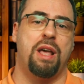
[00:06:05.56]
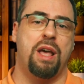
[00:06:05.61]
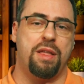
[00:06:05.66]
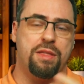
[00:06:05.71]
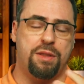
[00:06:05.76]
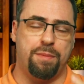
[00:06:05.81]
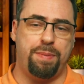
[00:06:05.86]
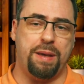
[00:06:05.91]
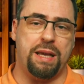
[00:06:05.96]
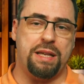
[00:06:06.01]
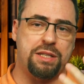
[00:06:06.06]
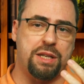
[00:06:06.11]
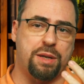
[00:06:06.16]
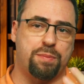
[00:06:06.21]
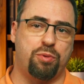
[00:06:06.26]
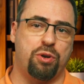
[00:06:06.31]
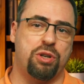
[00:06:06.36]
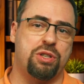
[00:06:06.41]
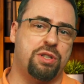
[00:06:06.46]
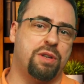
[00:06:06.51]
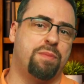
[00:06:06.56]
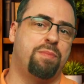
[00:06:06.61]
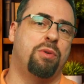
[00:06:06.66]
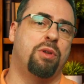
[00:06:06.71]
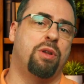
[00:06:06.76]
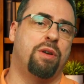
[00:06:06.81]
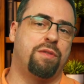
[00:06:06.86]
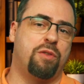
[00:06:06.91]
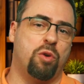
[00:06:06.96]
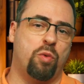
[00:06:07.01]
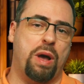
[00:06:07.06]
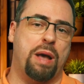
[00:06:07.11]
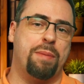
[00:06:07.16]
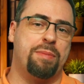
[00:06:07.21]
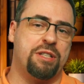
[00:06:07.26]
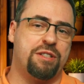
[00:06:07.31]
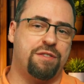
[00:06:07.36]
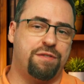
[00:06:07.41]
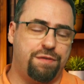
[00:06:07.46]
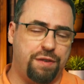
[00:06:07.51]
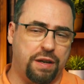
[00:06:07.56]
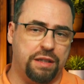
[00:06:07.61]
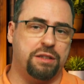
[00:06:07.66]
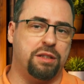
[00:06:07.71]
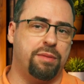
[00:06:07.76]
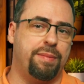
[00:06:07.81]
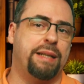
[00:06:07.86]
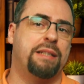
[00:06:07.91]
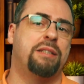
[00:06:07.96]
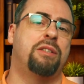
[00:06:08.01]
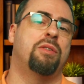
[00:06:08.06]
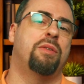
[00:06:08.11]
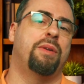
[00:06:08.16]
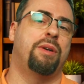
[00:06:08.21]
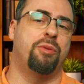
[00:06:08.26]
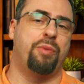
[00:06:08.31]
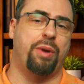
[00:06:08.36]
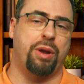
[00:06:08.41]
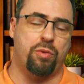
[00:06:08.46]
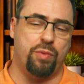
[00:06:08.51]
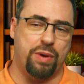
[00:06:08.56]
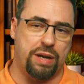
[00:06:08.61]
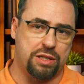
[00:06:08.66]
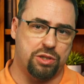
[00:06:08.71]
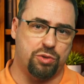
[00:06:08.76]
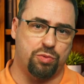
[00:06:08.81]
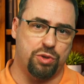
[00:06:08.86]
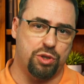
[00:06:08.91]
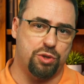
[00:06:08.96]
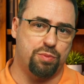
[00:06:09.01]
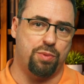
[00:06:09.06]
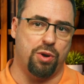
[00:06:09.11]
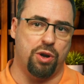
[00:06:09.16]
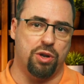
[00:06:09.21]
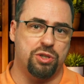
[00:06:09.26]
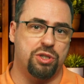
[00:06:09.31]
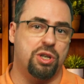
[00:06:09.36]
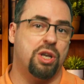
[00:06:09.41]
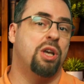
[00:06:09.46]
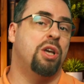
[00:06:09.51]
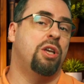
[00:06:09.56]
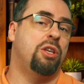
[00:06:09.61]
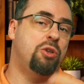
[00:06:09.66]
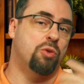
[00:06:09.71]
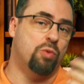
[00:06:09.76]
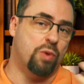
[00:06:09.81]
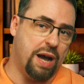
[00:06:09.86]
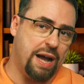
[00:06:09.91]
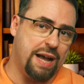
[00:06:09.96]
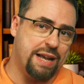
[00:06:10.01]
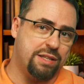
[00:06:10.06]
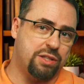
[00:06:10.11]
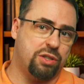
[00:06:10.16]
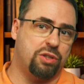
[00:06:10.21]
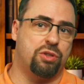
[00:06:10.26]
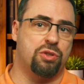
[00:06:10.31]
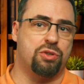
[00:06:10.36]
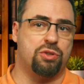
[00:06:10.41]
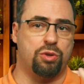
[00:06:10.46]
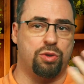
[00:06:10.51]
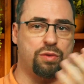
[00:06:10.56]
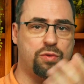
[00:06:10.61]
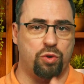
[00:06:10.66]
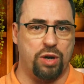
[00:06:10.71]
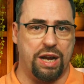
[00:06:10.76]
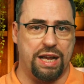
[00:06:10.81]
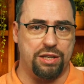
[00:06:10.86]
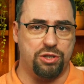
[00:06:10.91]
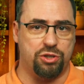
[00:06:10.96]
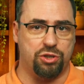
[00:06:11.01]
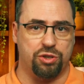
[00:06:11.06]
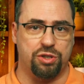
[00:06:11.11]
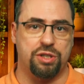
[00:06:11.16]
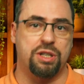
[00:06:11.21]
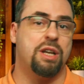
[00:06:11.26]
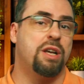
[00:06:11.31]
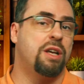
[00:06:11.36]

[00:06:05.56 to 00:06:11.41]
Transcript: The basic principle of the web is fundamentally request-response. You ask, the server answers.